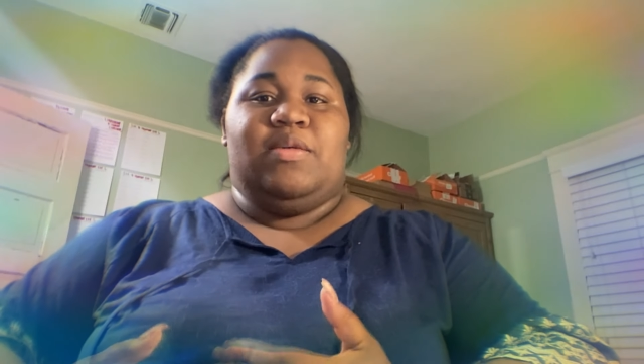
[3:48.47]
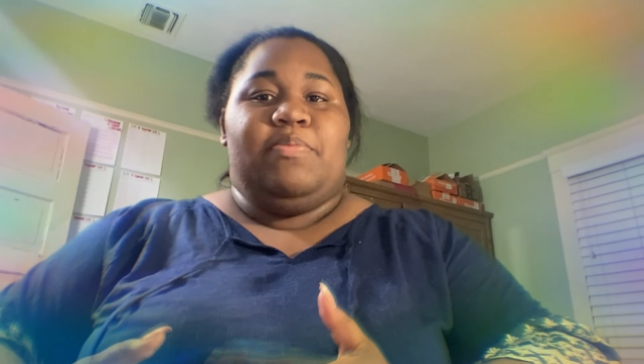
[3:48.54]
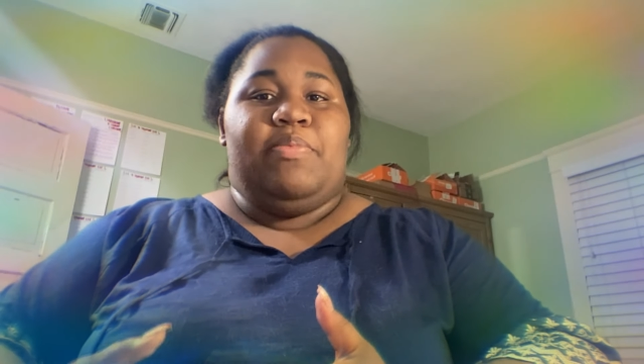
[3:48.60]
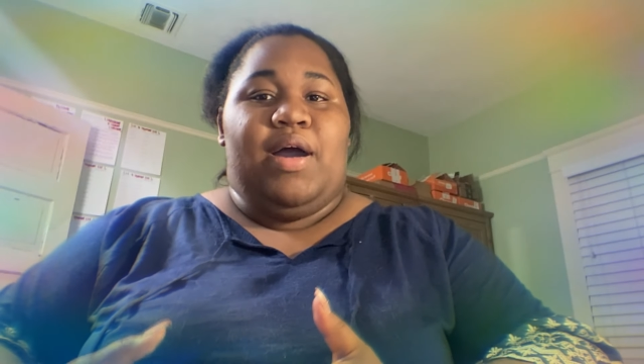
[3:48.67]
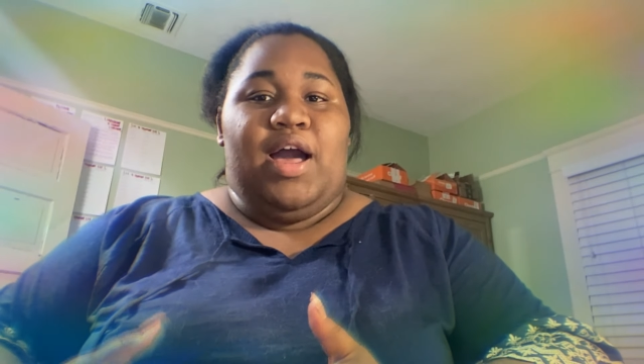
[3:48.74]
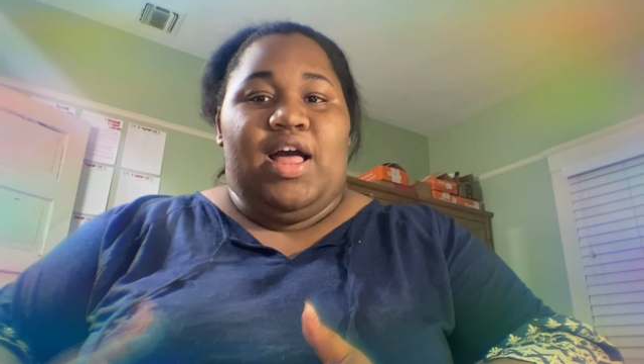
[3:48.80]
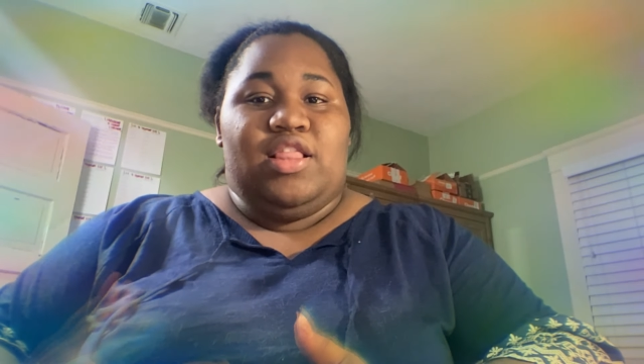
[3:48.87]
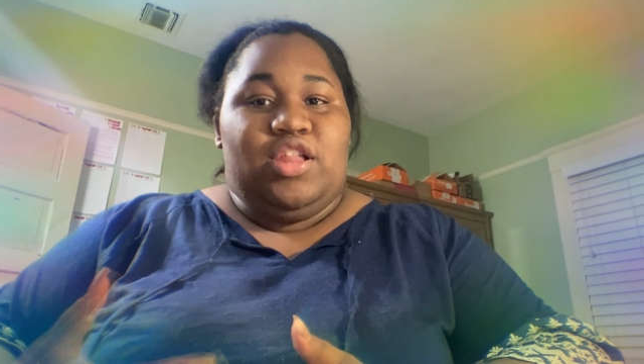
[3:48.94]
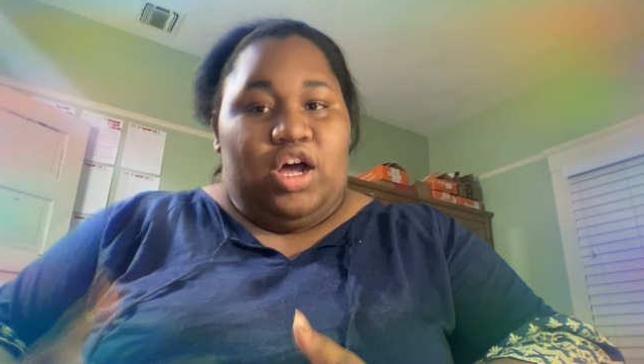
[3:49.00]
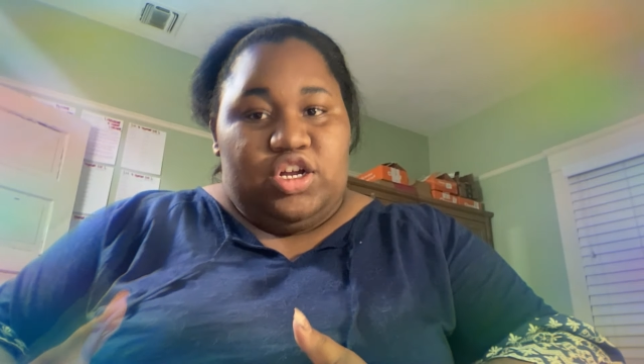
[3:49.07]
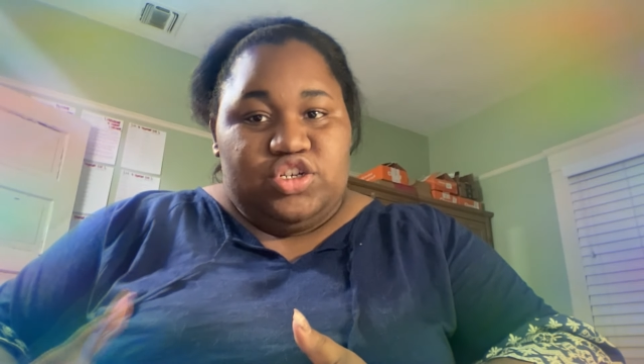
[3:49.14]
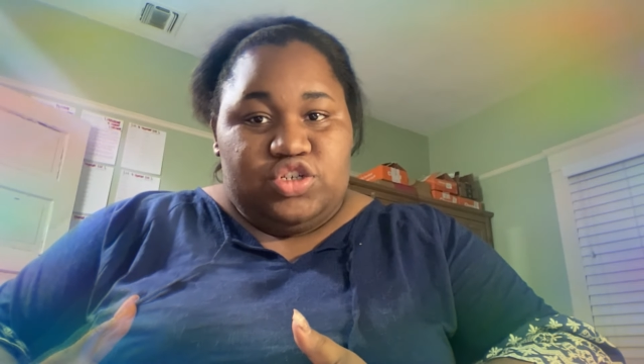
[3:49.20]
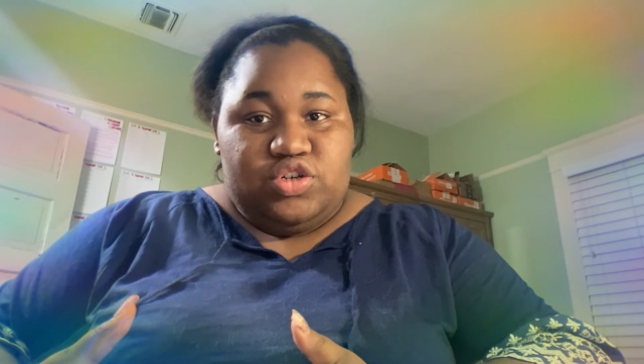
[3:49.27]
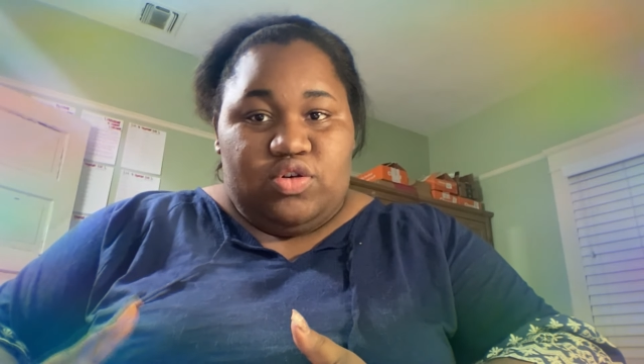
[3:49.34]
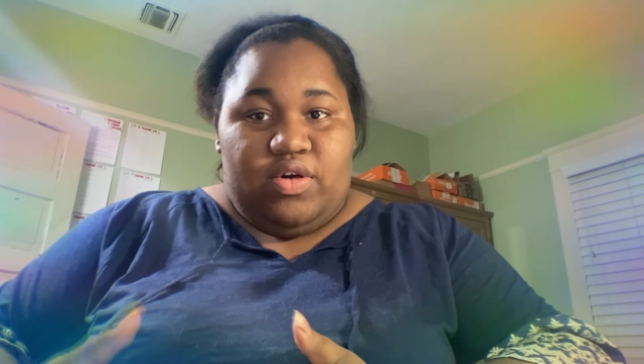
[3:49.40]

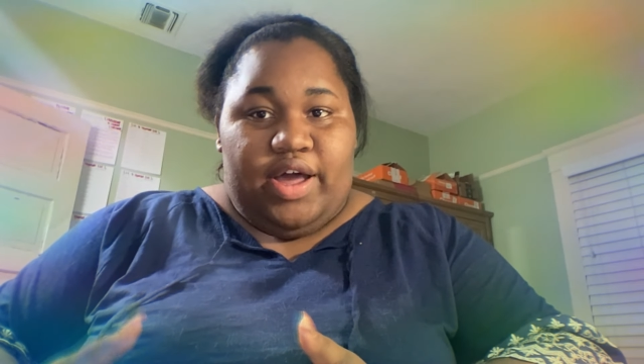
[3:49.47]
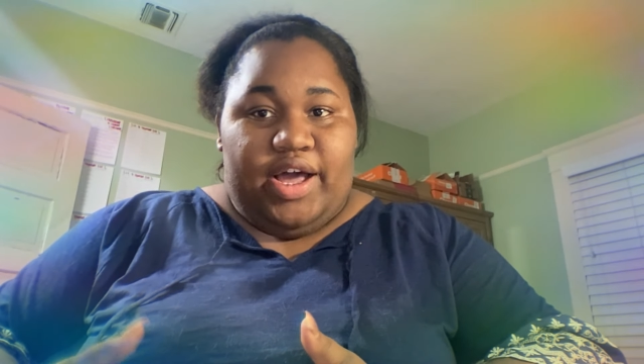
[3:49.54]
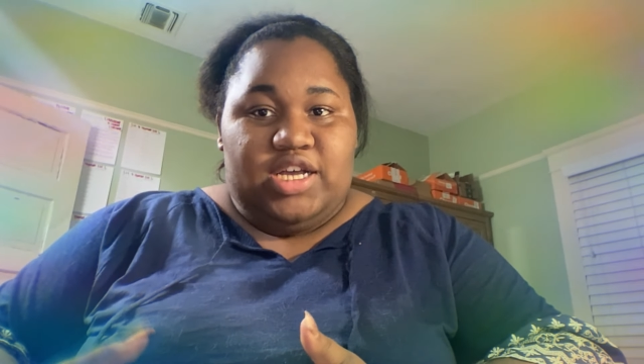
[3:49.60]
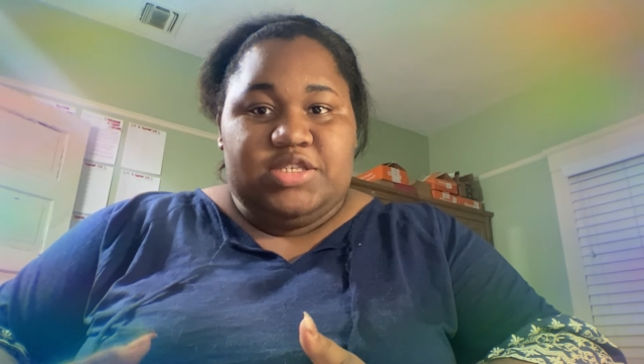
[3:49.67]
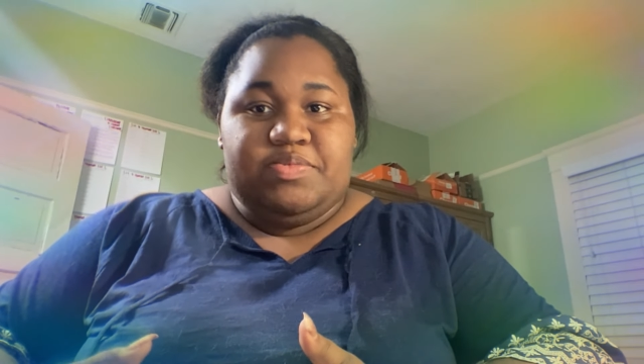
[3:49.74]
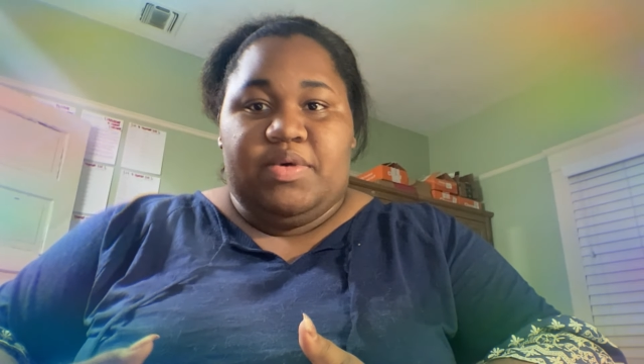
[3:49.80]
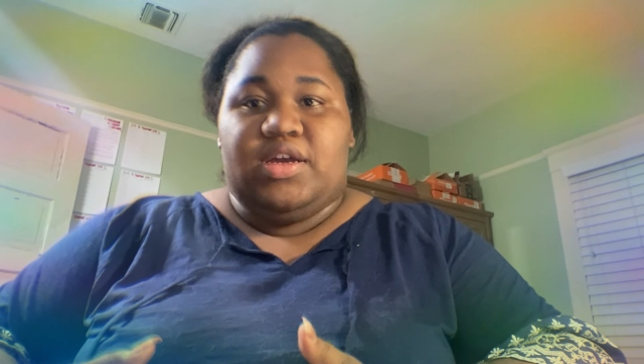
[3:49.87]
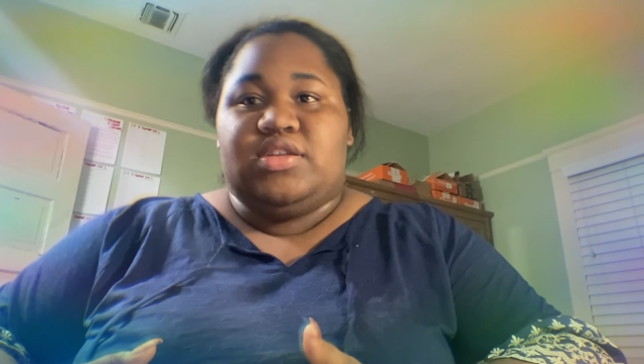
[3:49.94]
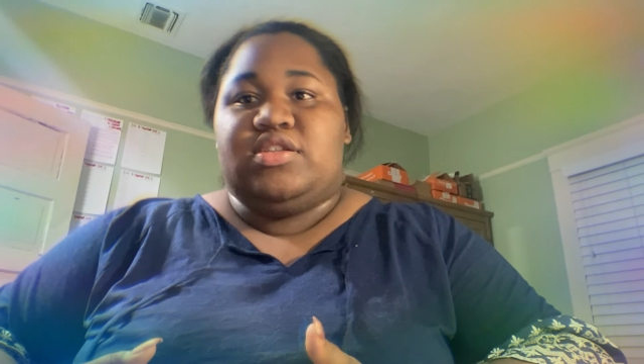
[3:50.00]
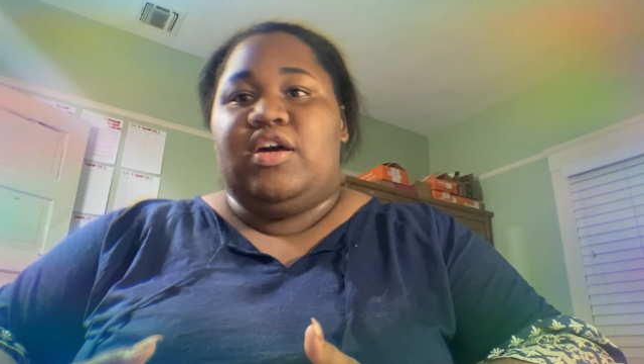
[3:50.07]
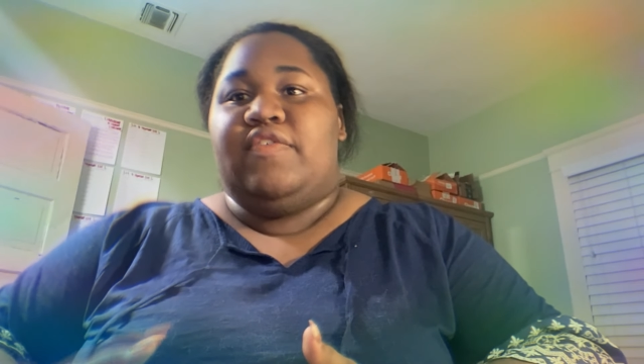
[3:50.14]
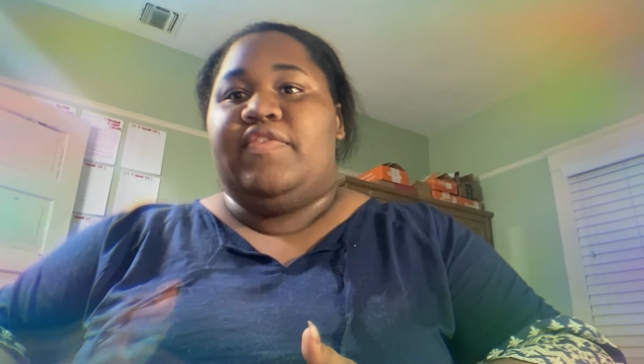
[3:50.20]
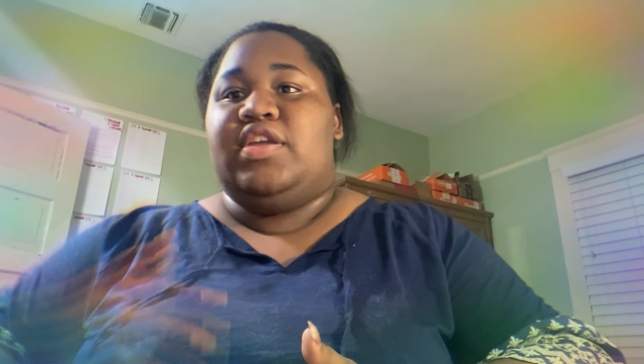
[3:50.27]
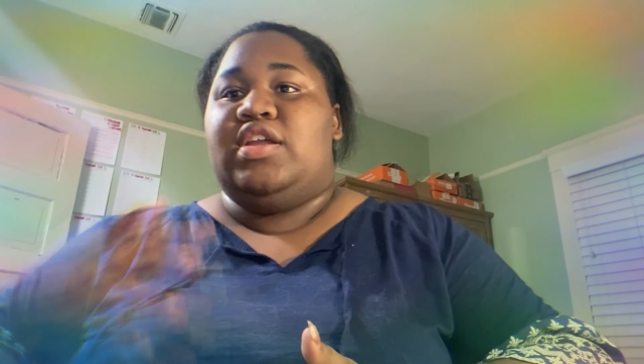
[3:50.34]
biological aspect of it,